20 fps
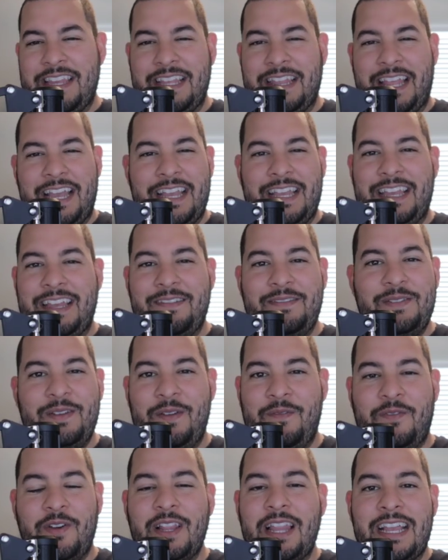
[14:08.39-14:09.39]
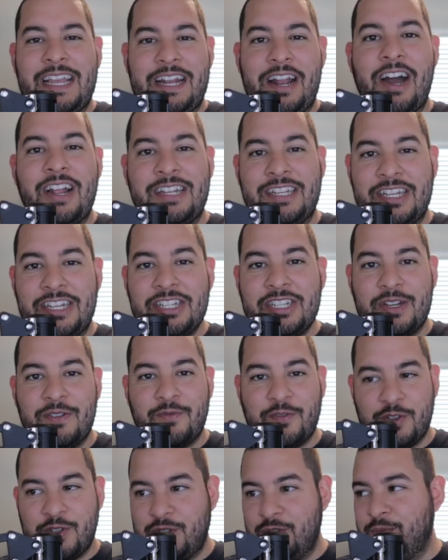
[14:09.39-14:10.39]
Like it felt like an audition
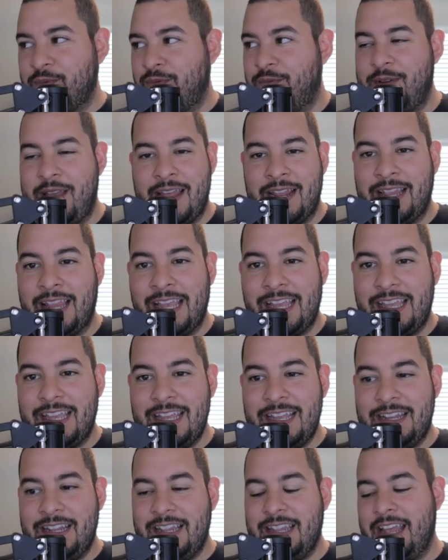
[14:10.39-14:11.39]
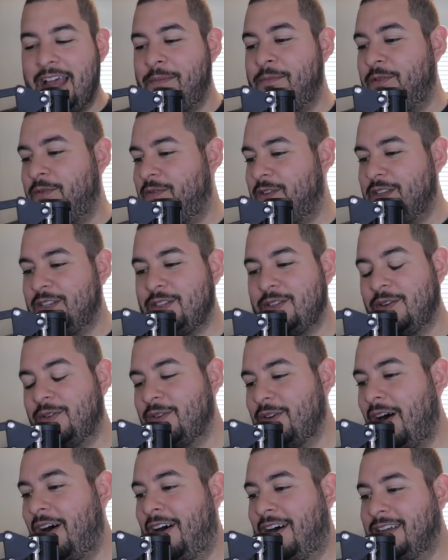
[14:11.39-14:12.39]
for Superman. Like that movie is so
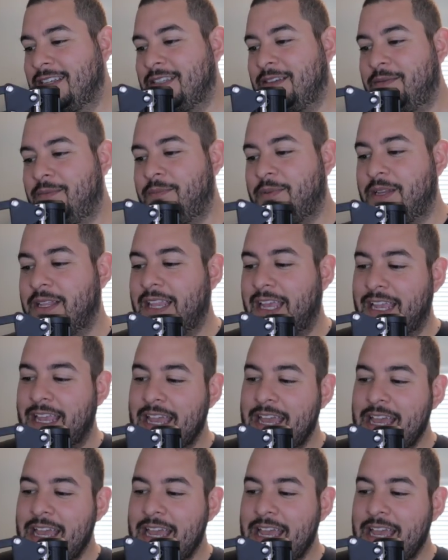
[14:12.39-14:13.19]
awesome, but like